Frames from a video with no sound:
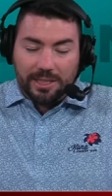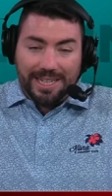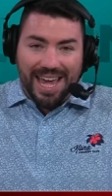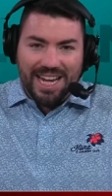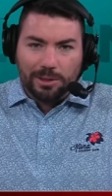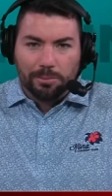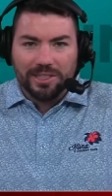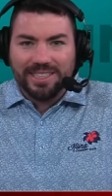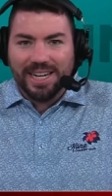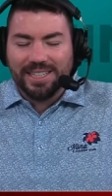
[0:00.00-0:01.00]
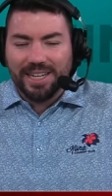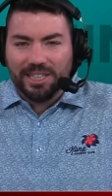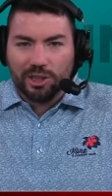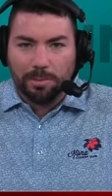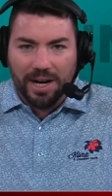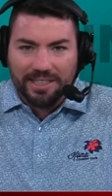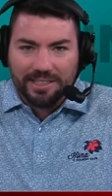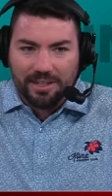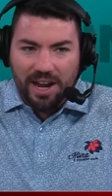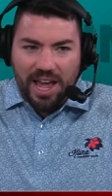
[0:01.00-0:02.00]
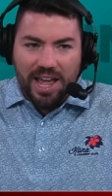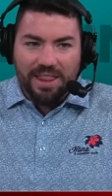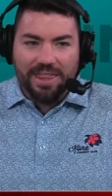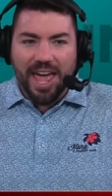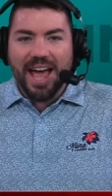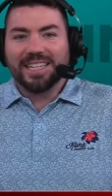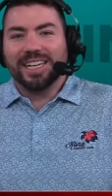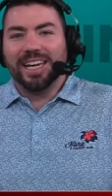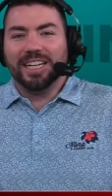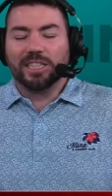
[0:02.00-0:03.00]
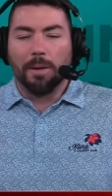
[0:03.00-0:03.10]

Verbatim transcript: today's presenting sponsor, and that is